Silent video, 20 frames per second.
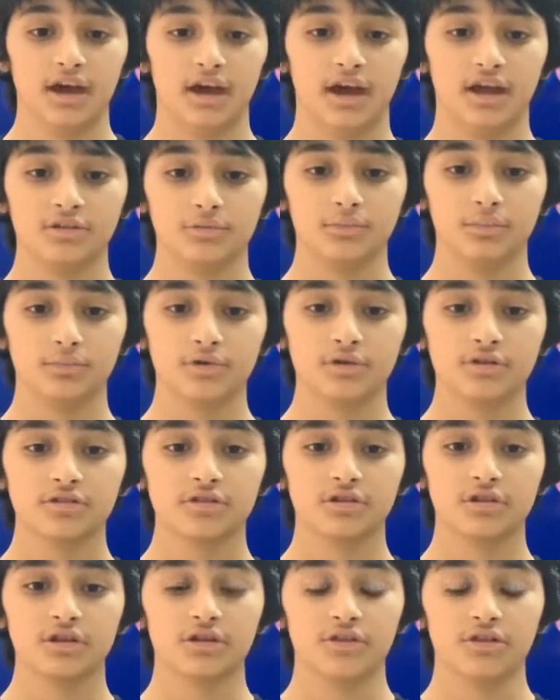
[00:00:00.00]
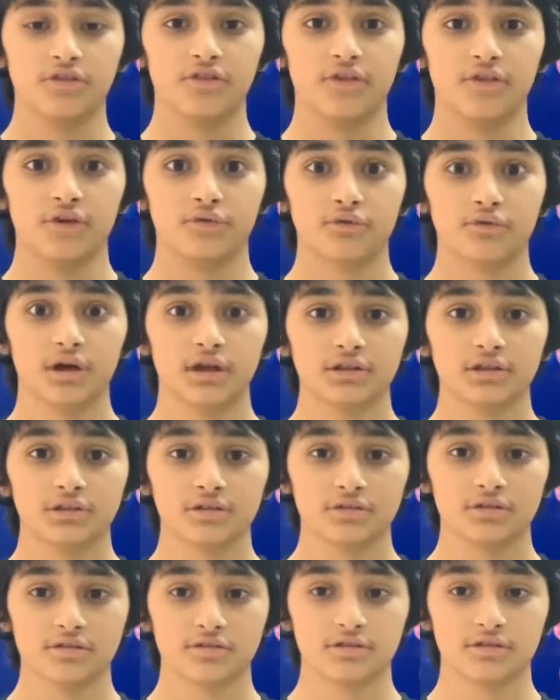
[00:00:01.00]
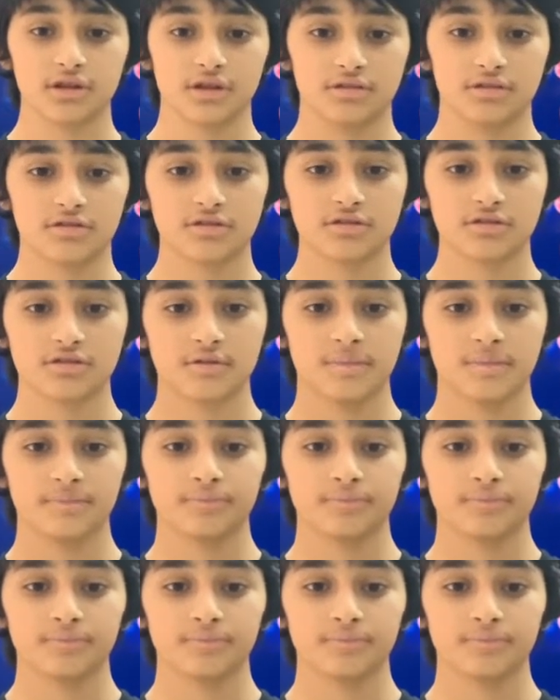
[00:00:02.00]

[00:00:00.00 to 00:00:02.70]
and mostly in the United States.